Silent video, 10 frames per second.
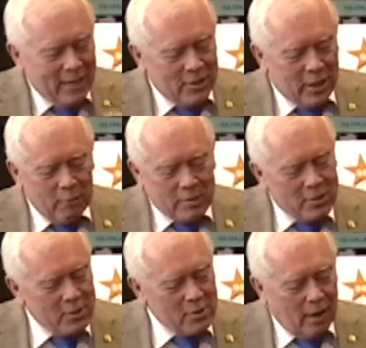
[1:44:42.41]
she, she was
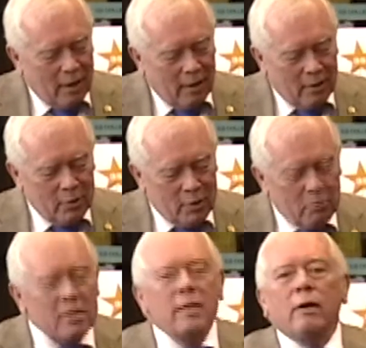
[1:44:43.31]
just, a, uh, uh, she
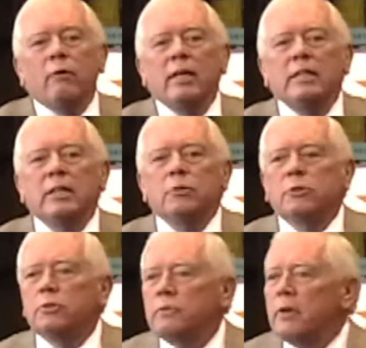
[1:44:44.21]
was a second grade teacher, and
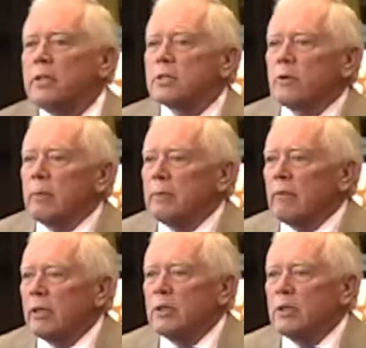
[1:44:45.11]
she was very strict.